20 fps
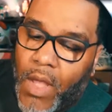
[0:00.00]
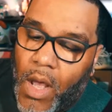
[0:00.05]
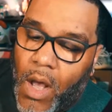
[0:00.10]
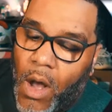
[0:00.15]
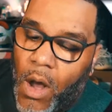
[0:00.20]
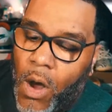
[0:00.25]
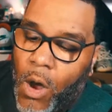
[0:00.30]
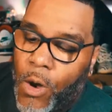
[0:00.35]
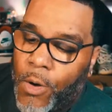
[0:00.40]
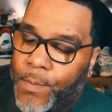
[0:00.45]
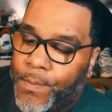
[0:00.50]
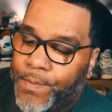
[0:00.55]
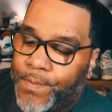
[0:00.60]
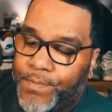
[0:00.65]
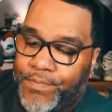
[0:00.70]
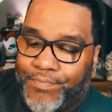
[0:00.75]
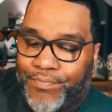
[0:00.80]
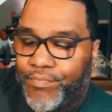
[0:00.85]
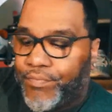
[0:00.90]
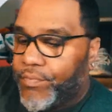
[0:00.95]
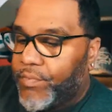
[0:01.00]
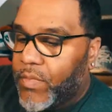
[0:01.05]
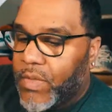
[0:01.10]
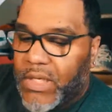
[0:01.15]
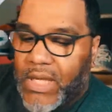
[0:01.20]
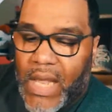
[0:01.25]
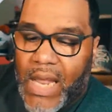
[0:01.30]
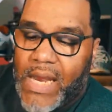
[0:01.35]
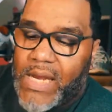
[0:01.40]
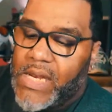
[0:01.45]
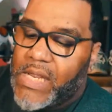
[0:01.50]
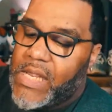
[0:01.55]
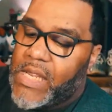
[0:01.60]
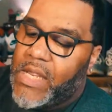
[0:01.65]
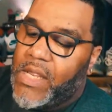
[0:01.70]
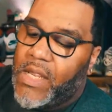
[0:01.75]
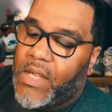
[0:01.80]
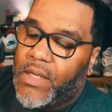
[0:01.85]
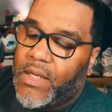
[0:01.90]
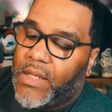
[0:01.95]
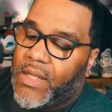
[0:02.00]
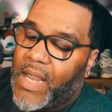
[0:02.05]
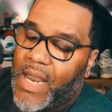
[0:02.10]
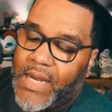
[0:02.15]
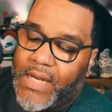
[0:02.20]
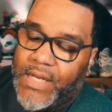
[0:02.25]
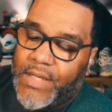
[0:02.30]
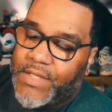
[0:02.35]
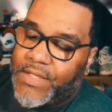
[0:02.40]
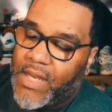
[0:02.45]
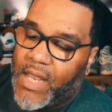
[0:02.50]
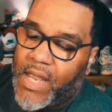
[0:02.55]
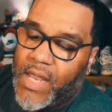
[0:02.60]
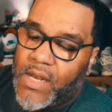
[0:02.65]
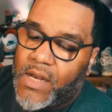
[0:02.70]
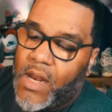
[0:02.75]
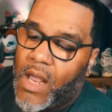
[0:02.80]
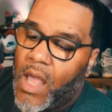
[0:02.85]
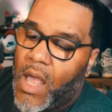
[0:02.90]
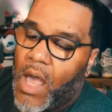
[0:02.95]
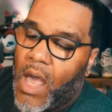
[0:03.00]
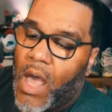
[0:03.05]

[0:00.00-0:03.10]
KD10,